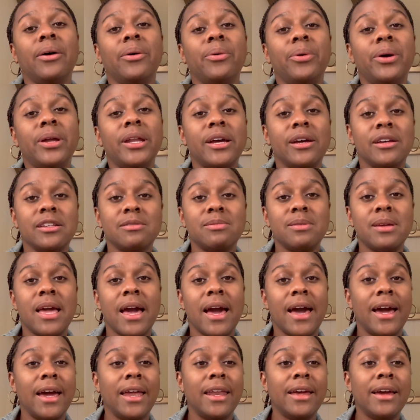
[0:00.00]
What else we
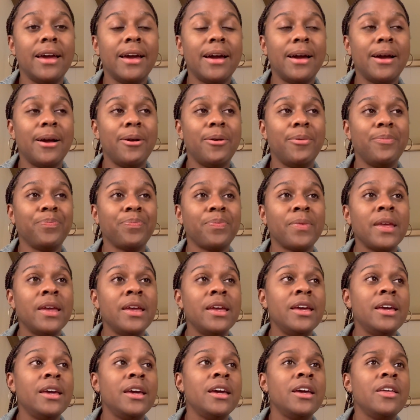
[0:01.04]
got?
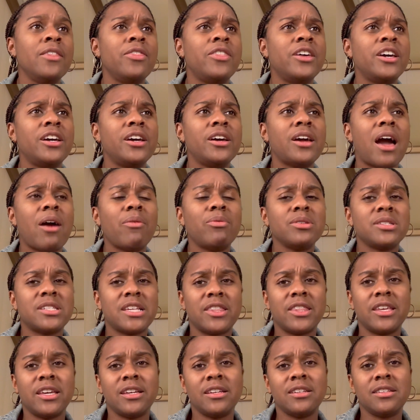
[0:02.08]
I will say
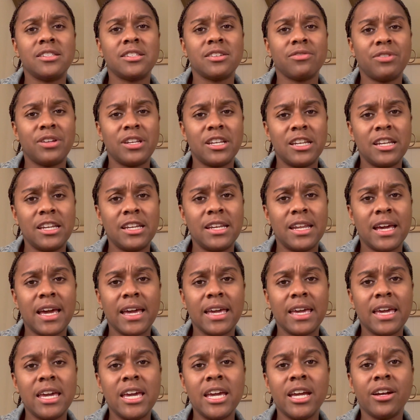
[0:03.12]
the Serenity
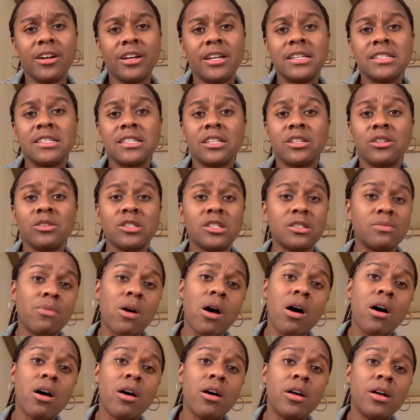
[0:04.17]
deck here is a little
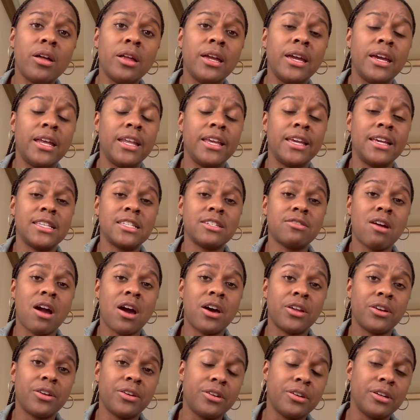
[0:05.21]
small and it gets
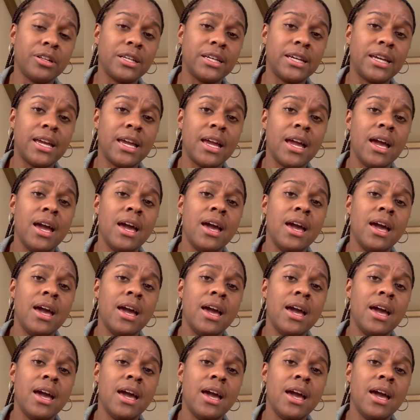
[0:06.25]
crowded early.